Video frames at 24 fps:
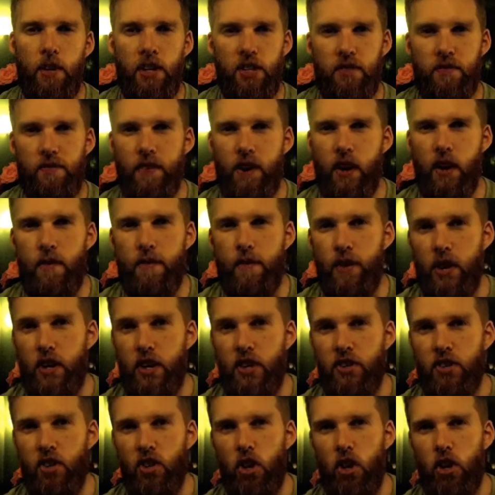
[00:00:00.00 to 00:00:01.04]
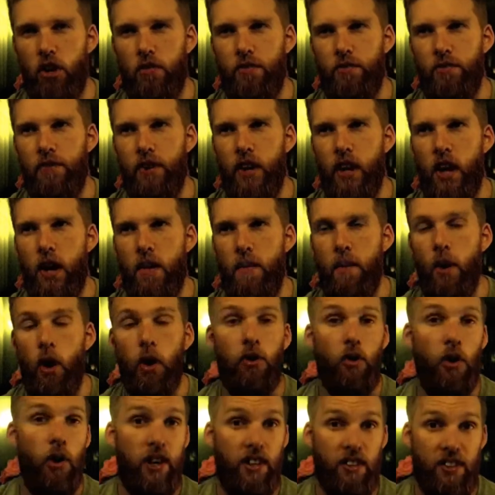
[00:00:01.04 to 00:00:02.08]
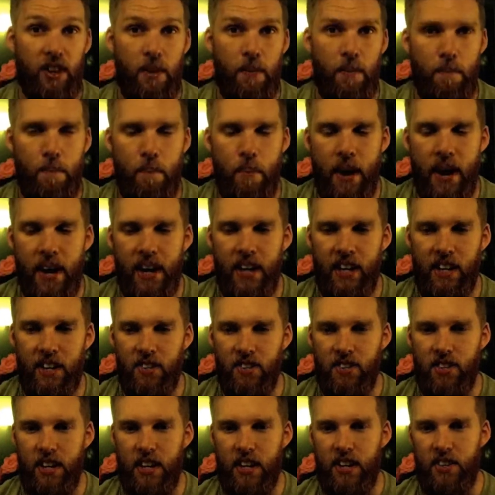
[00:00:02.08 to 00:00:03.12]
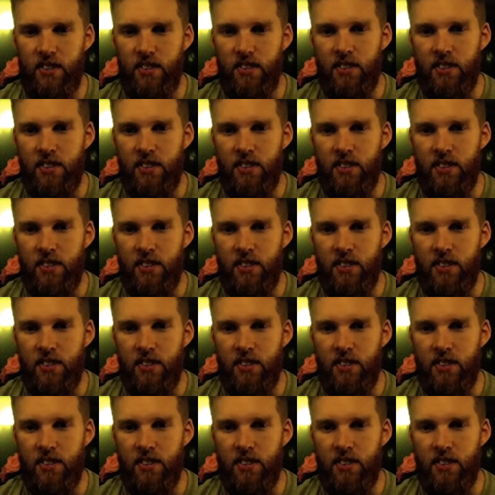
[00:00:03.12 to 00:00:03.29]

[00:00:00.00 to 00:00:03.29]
but it's very, very sort of, although I said big, it's